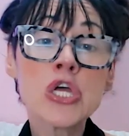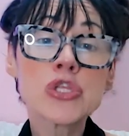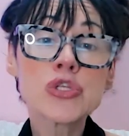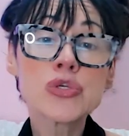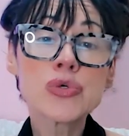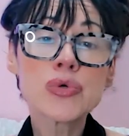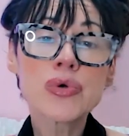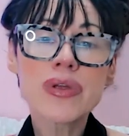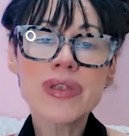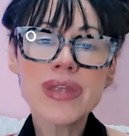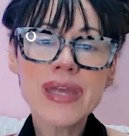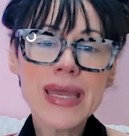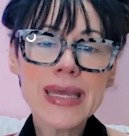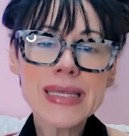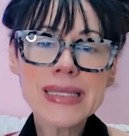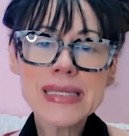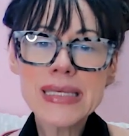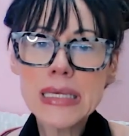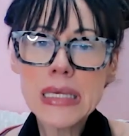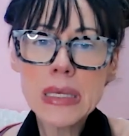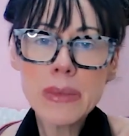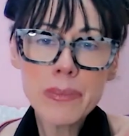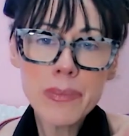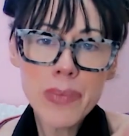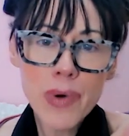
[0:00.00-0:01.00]
to
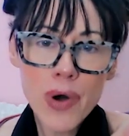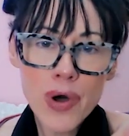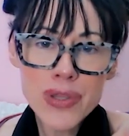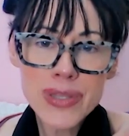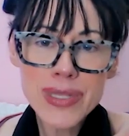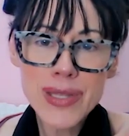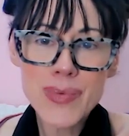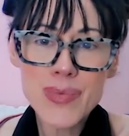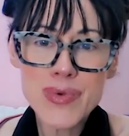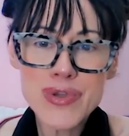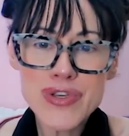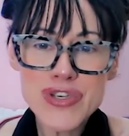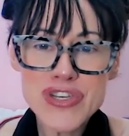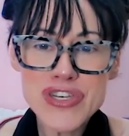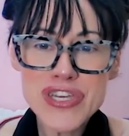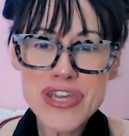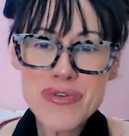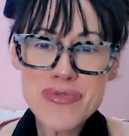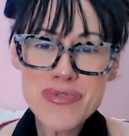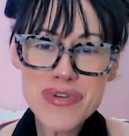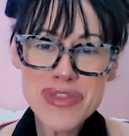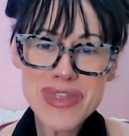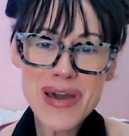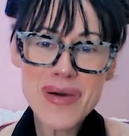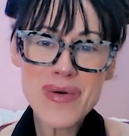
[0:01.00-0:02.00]
creating a bond that we
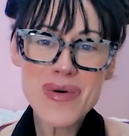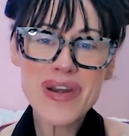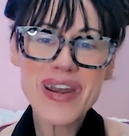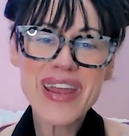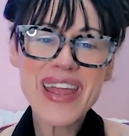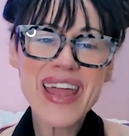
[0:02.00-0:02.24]
share with our